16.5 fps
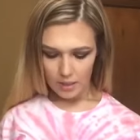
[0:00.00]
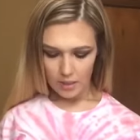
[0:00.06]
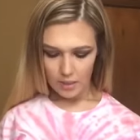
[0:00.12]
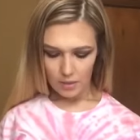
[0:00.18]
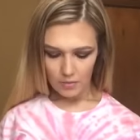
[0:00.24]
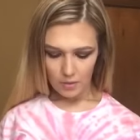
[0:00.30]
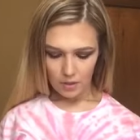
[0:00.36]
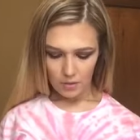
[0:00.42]
I
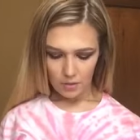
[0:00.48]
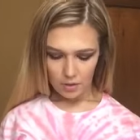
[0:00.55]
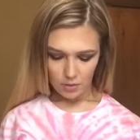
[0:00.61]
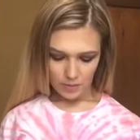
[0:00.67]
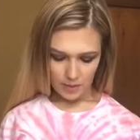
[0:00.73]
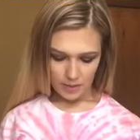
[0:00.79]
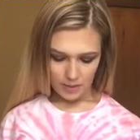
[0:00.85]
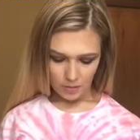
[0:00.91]
don't know which
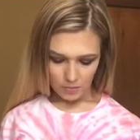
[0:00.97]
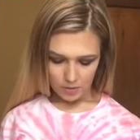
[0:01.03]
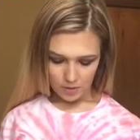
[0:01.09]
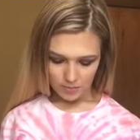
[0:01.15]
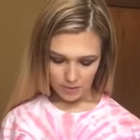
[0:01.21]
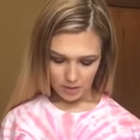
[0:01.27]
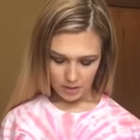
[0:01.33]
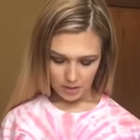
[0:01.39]
one I don't want
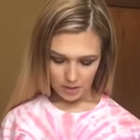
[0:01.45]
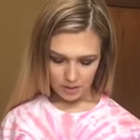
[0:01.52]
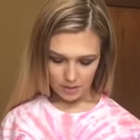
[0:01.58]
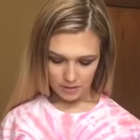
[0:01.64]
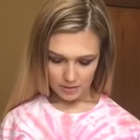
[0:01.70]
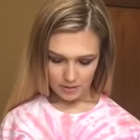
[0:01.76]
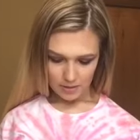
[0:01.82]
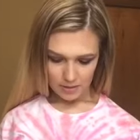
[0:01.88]
to put
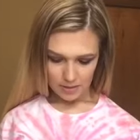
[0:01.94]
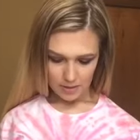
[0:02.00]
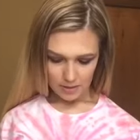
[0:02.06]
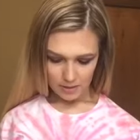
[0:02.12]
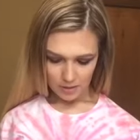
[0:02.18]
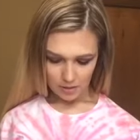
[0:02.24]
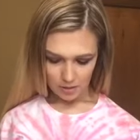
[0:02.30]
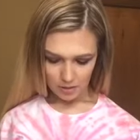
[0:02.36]
on because I
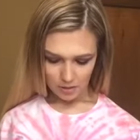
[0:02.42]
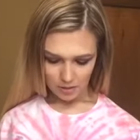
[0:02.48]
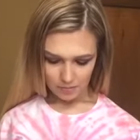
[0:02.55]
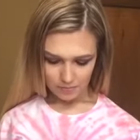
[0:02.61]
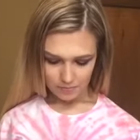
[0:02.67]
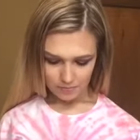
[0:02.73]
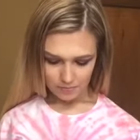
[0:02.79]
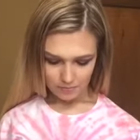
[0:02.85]
like all of
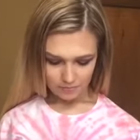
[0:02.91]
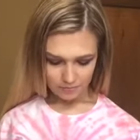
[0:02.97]
them.